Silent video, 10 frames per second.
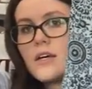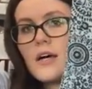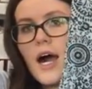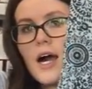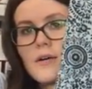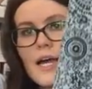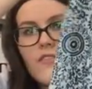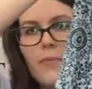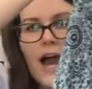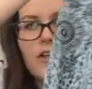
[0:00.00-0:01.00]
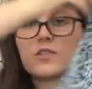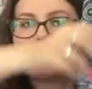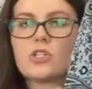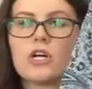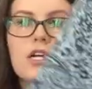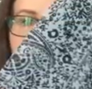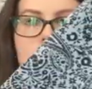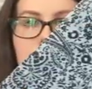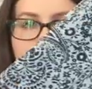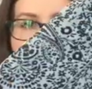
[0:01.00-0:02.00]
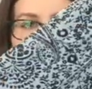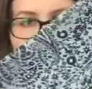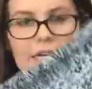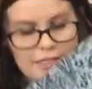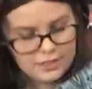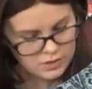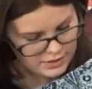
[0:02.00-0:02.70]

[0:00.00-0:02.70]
Uh, kind of patterned skirt. It's got like little